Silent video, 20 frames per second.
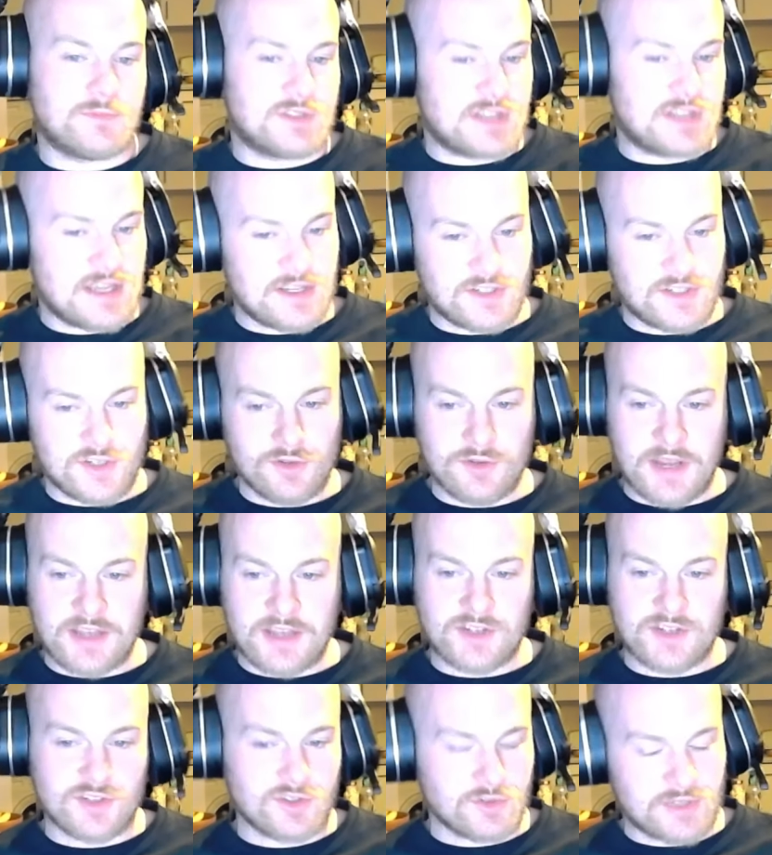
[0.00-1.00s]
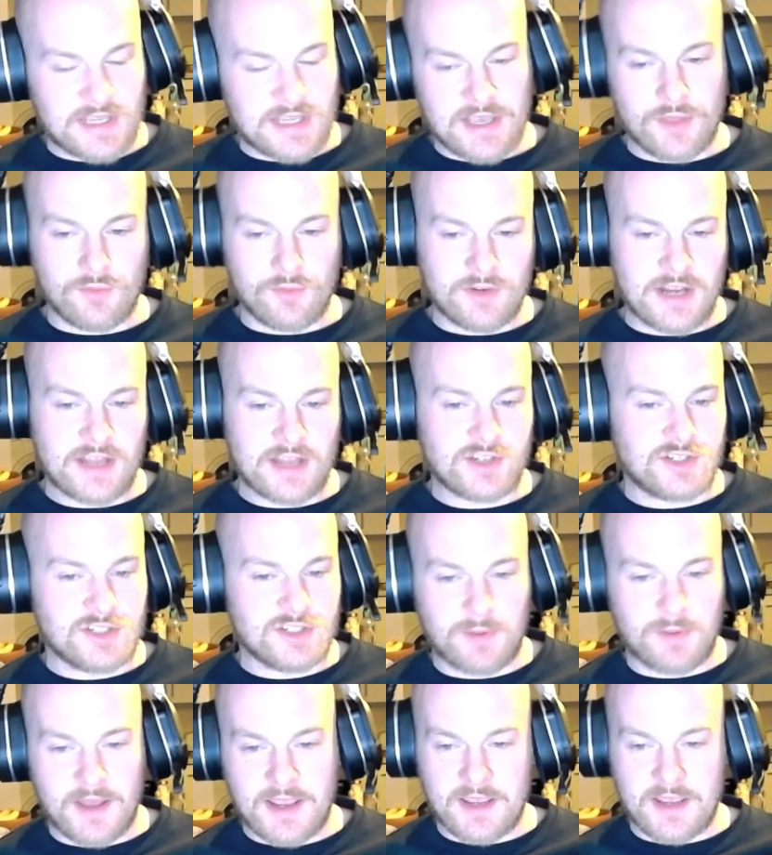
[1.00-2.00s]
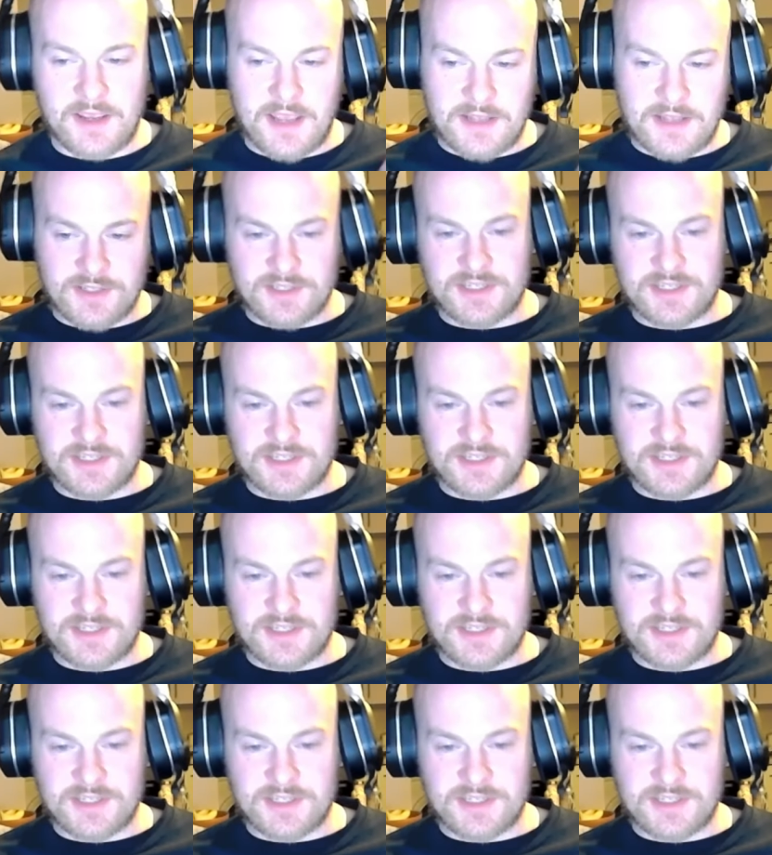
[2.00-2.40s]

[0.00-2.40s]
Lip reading: tier 2 nations or tier 3 nations playing against